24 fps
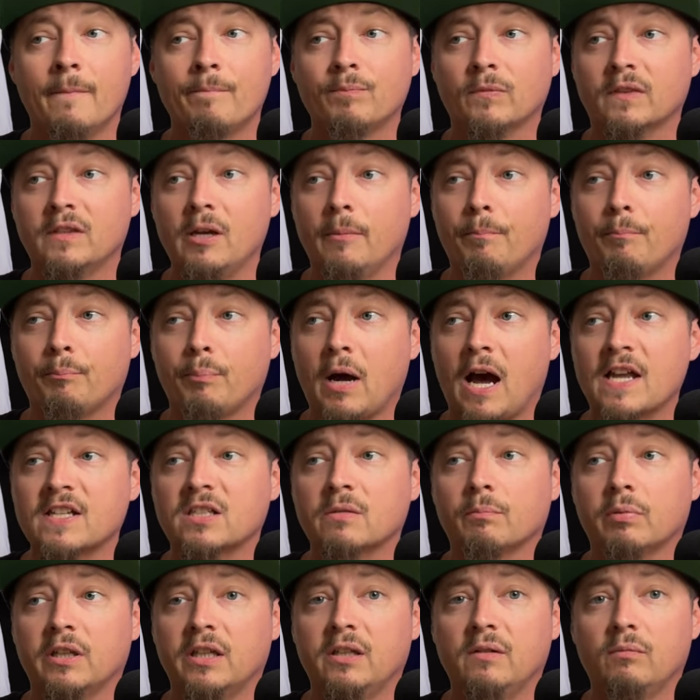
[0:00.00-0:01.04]
that
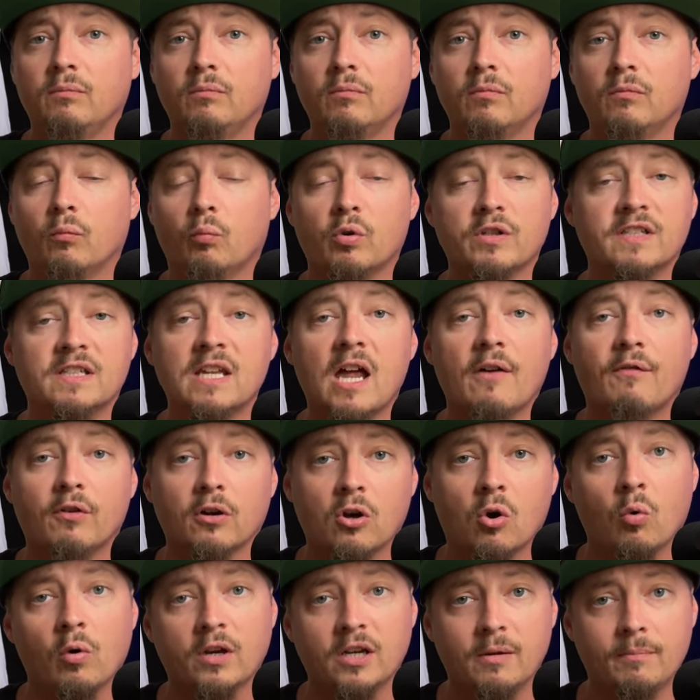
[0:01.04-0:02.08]
possibly was never
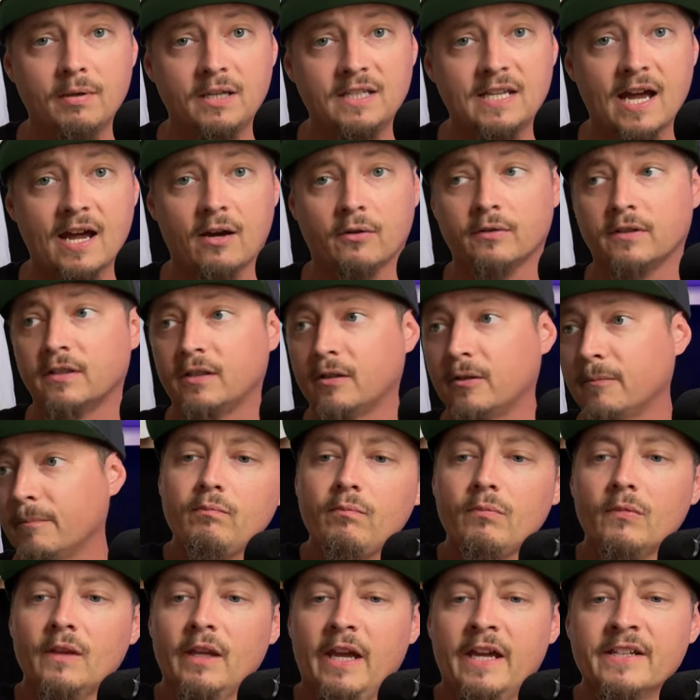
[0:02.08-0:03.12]
going to be down there.
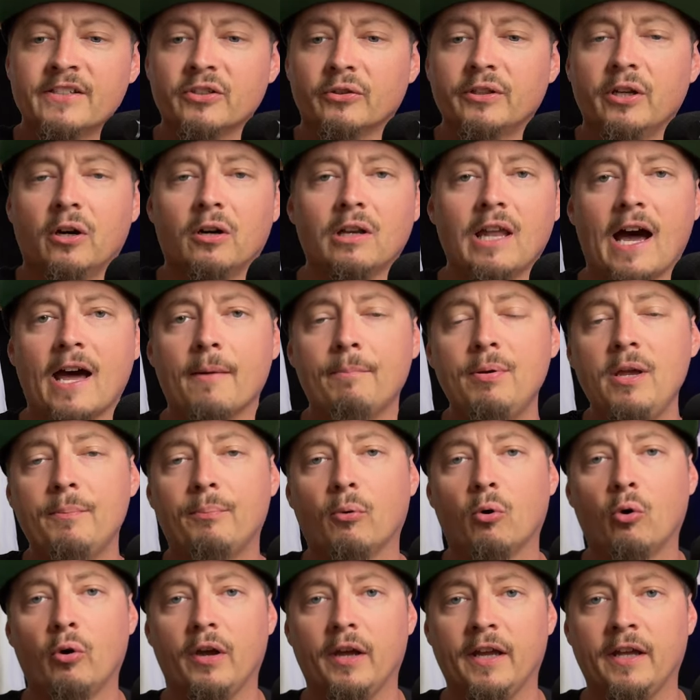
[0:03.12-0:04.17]
And so there are a lot of
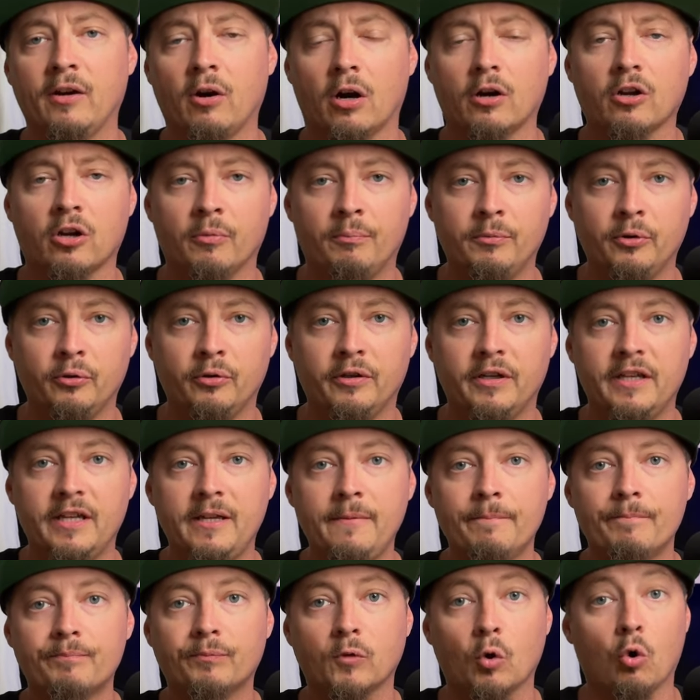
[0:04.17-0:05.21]
people in our
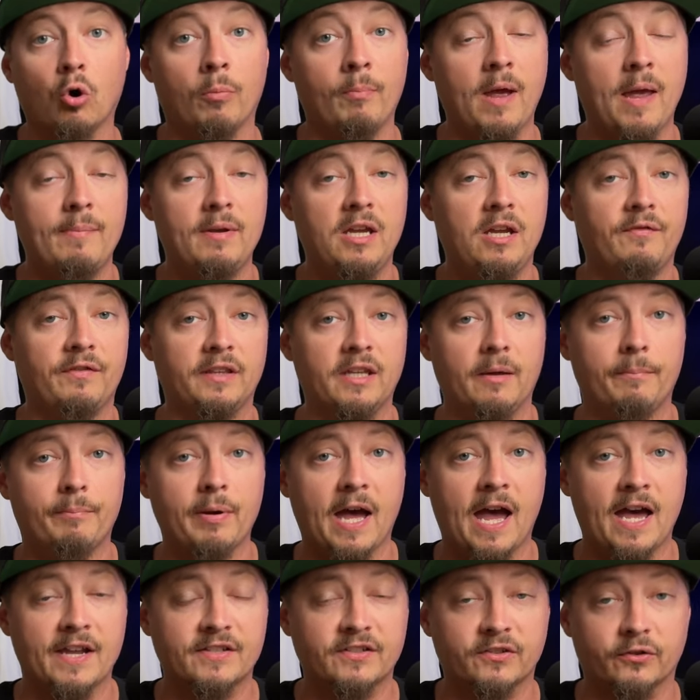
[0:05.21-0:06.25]
community, or maybe even that
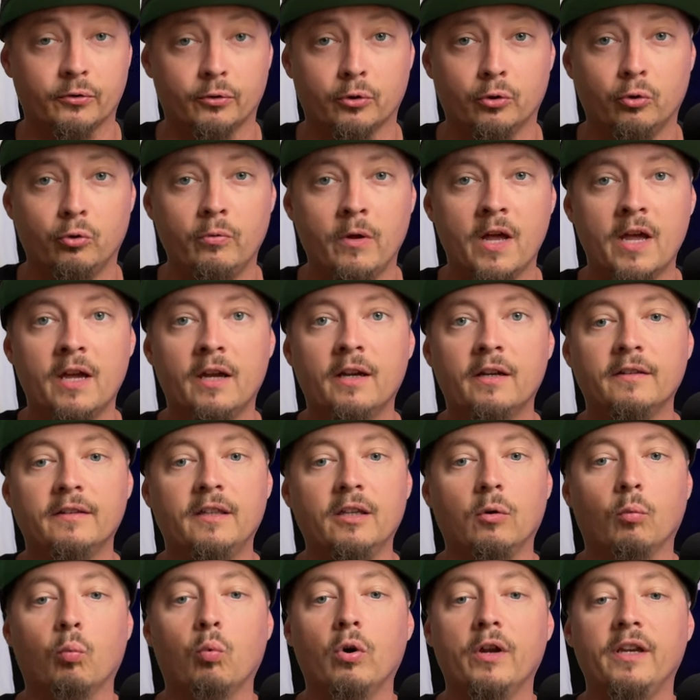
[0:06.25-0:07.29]
pass through,
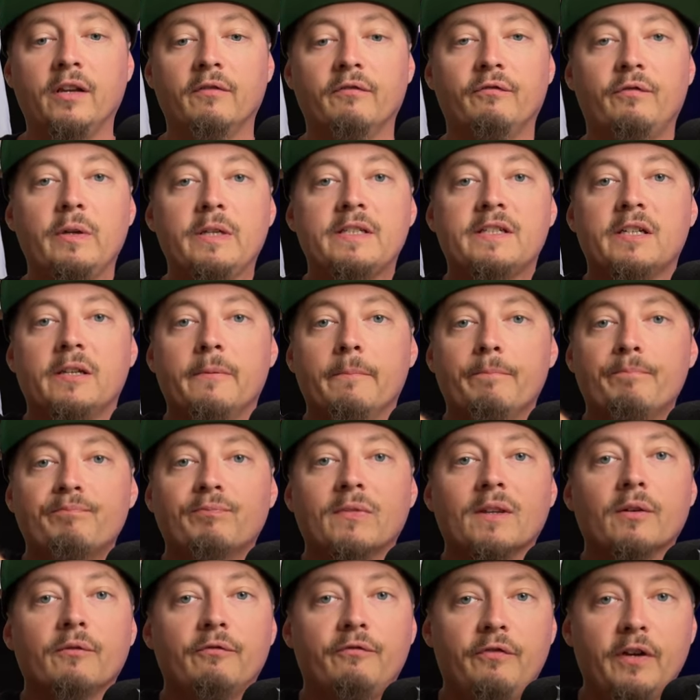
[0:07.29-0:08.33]
that wouldn't visit
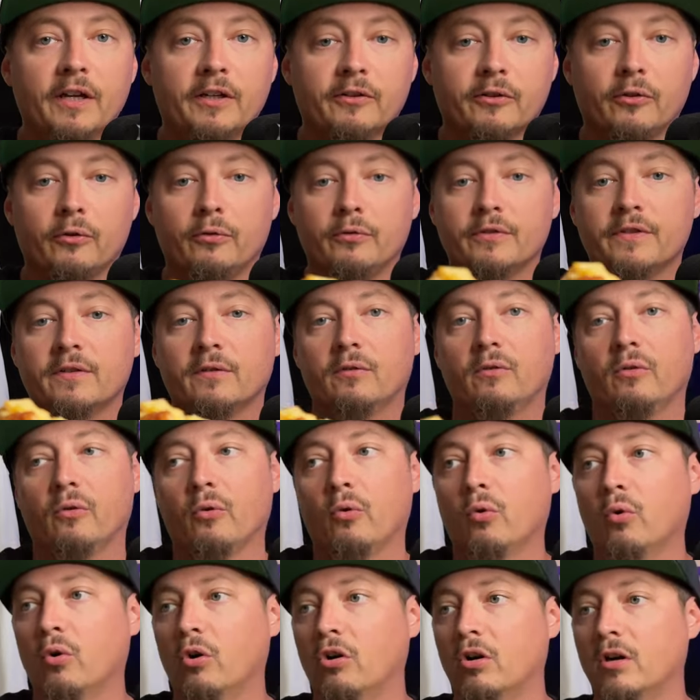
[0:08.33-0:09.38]
Victor's
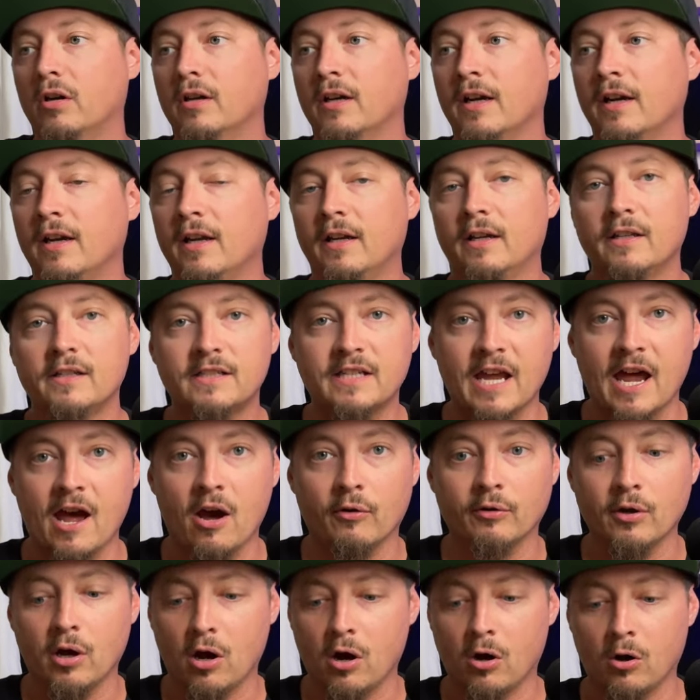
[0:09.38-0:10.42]
or
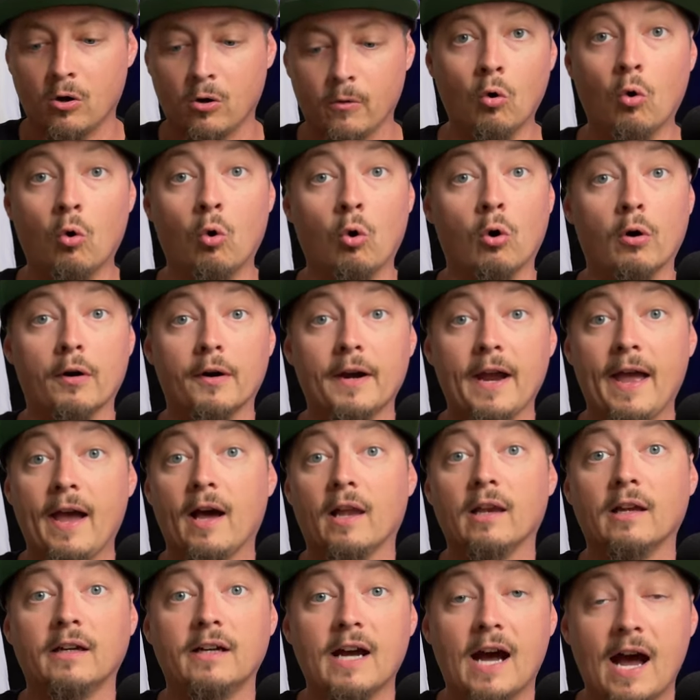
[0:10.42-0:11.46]
Town Hall or
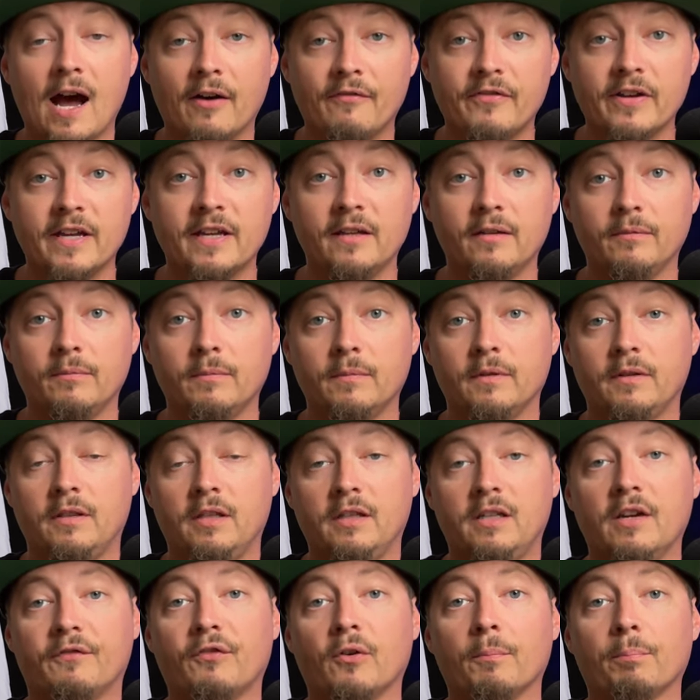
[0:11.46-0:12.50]
El Agave,
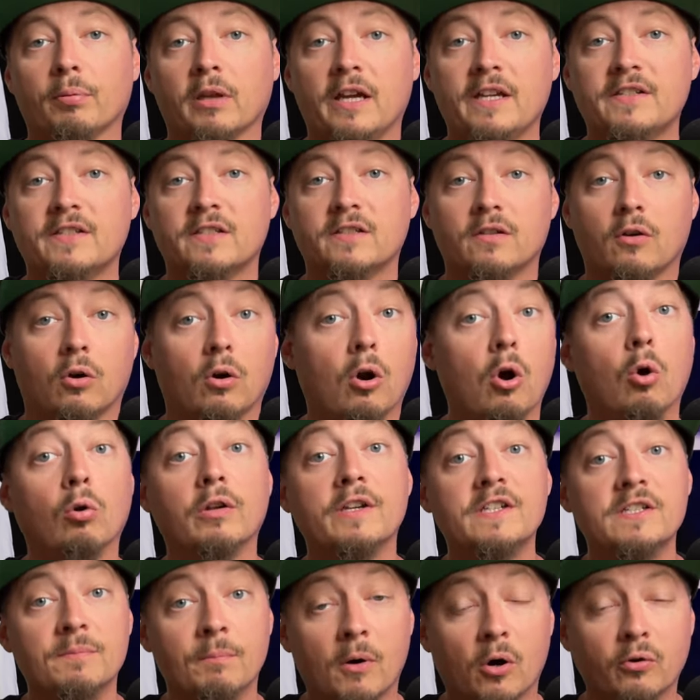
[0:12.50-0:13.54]
the different places are
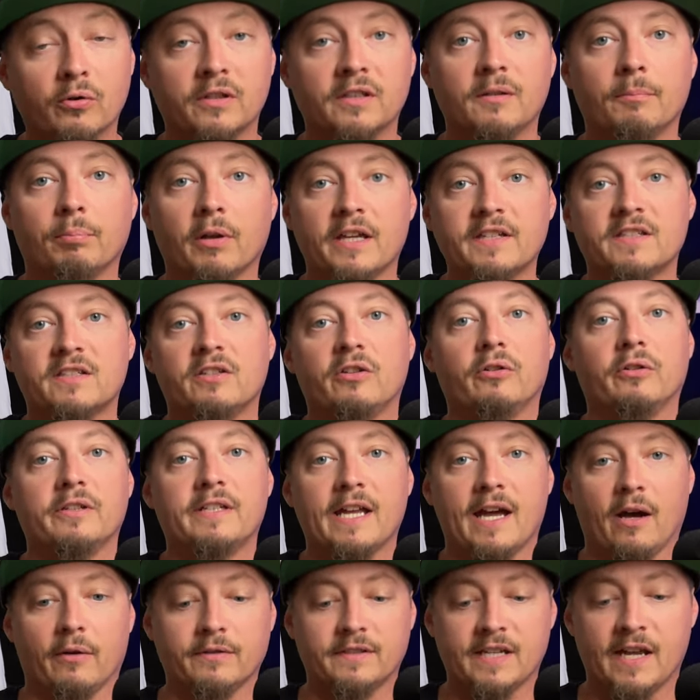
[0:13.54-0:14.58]
holy smoking, the places that are
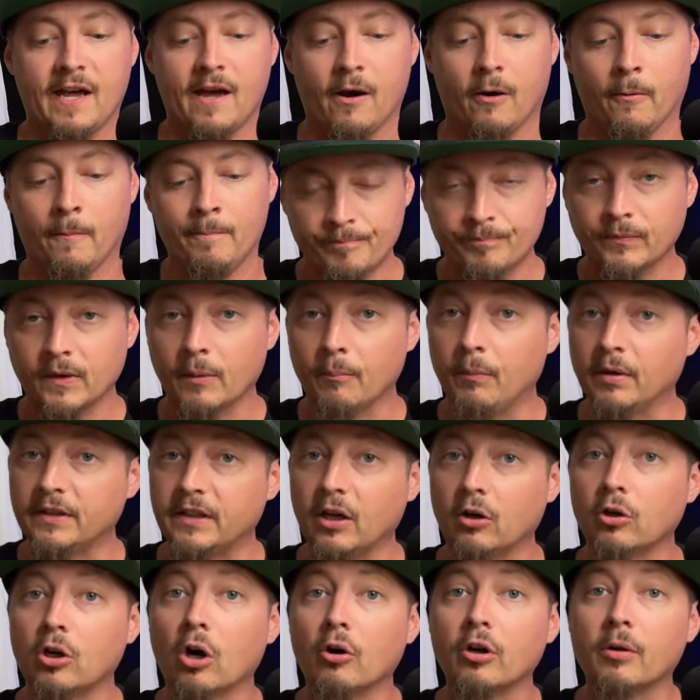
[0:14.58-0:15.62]
downtown, but
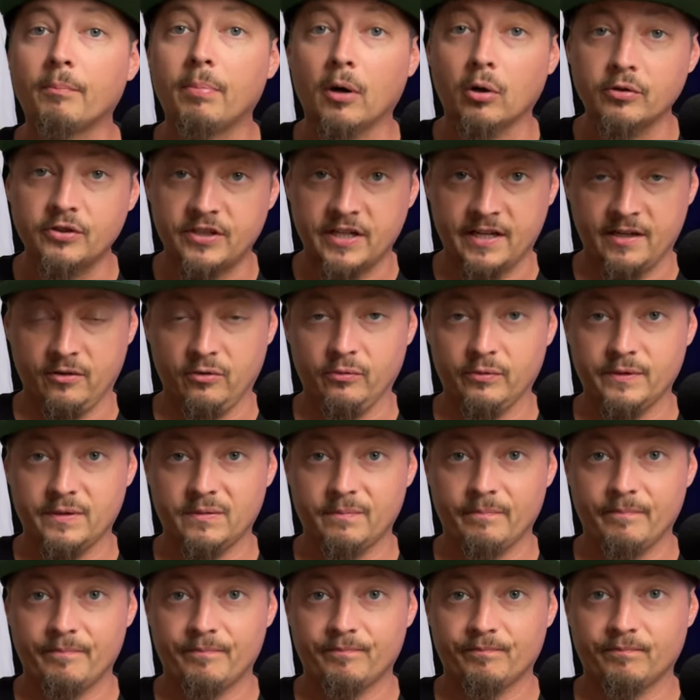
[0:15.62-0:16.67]
they'll go to
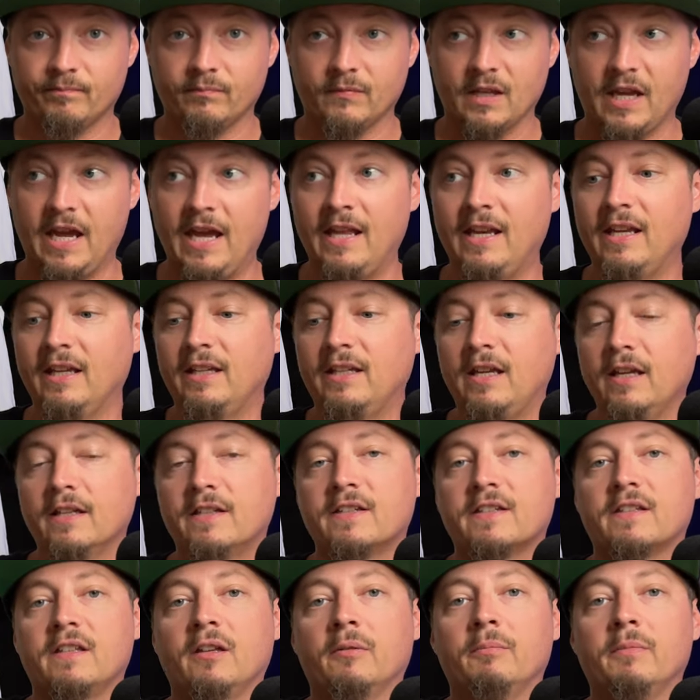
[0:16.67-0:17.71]
Bojangles. And it
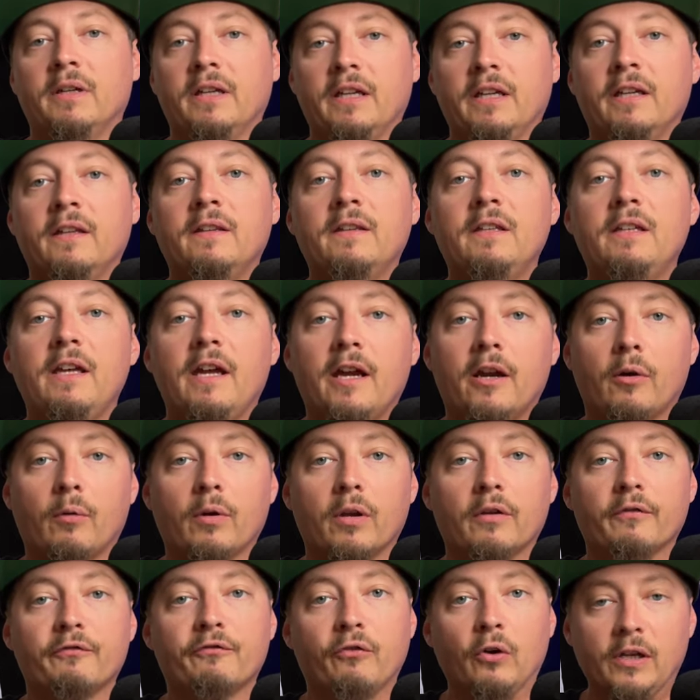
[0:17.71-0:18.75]
gets them in the
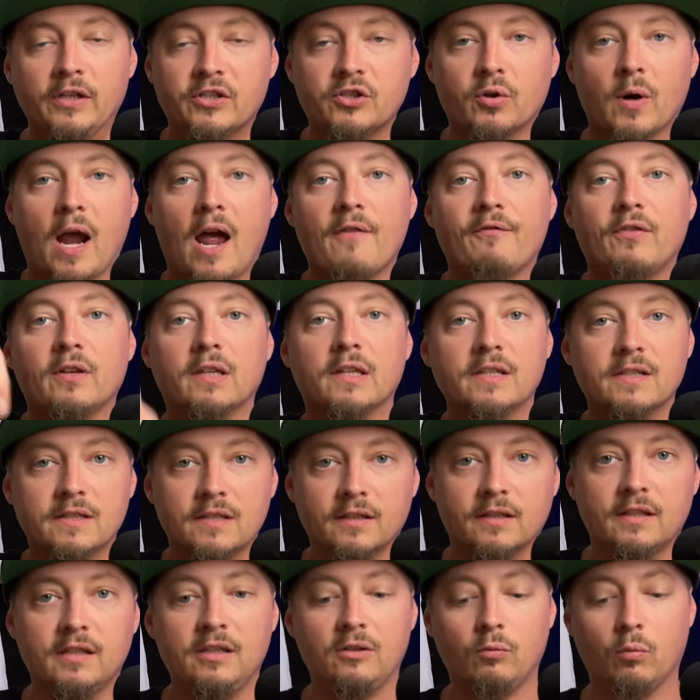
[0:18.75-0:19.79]
area. Foot traffic is
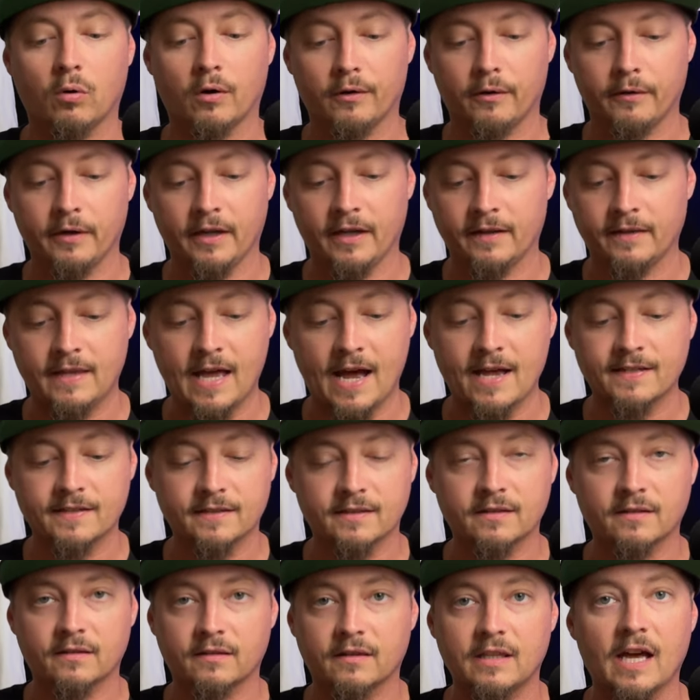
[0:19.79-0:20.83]
the key word, and
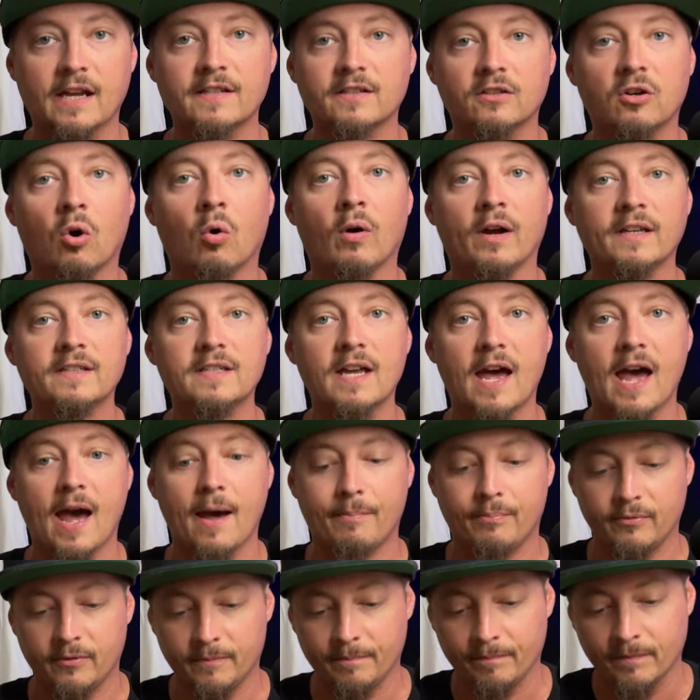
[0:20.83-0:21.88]
that's that's going to
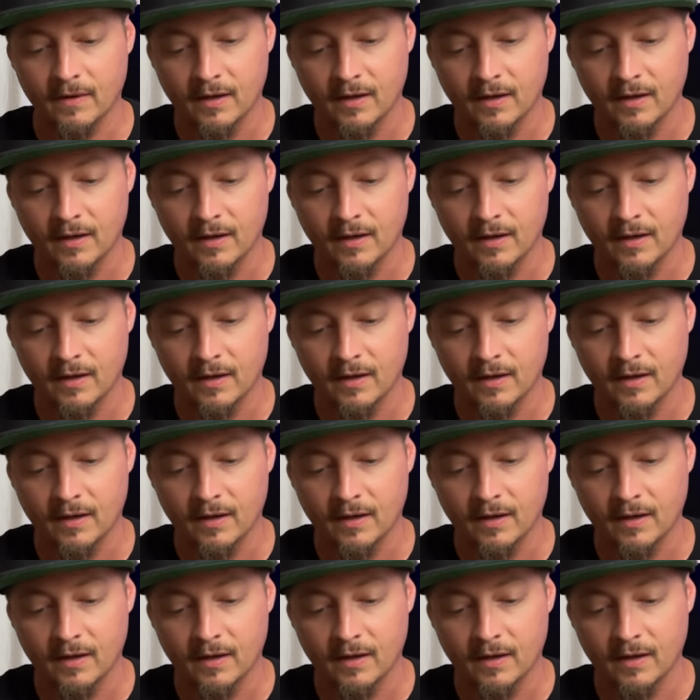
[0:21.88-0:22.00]
happen.